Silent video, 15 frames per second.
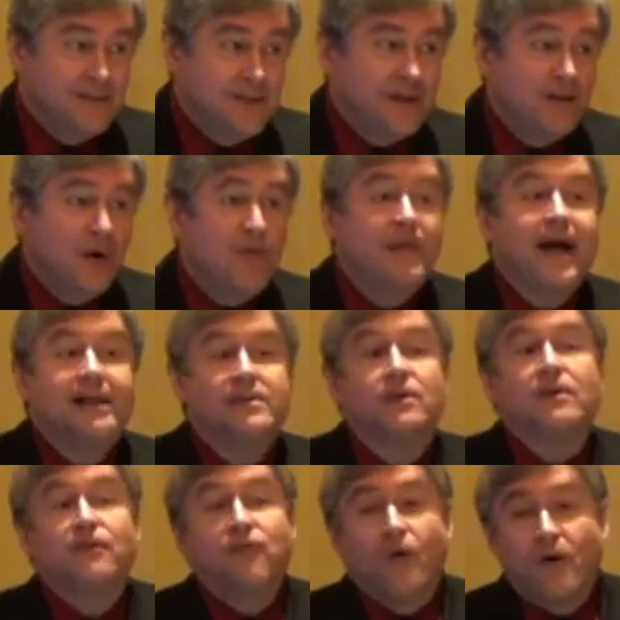We know that.
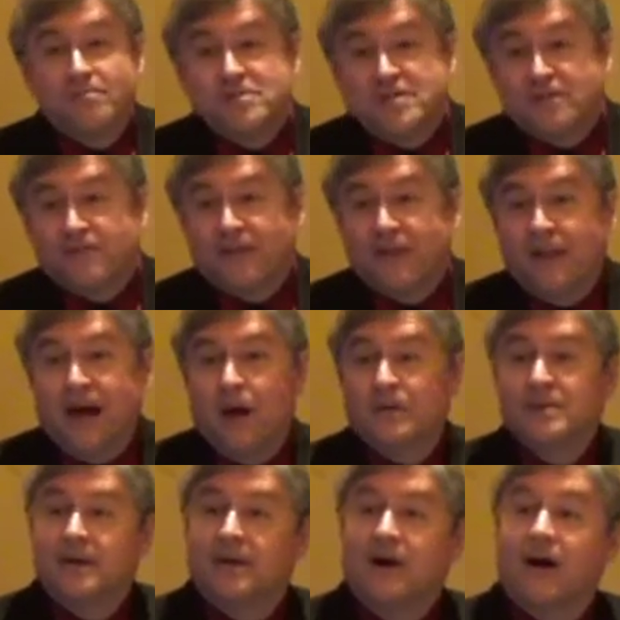There are forms to fill
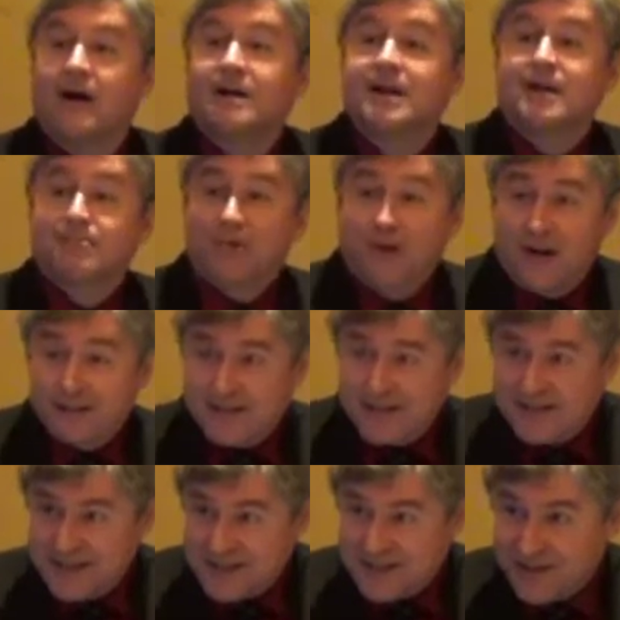out. There are
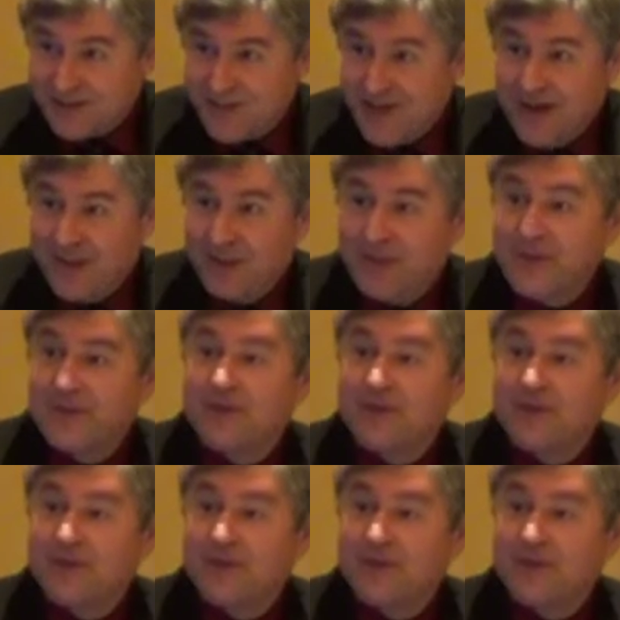processes to follow.